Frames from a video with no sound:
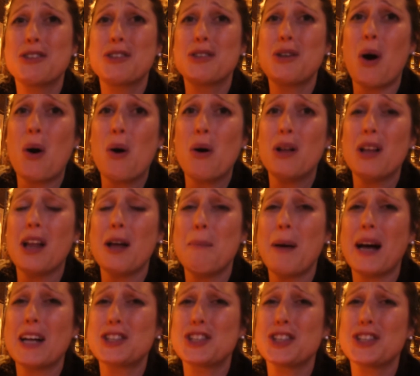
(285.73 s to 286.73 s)
goal
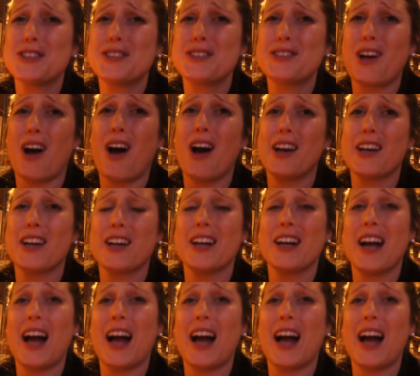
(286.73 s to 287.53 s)
about your daughter.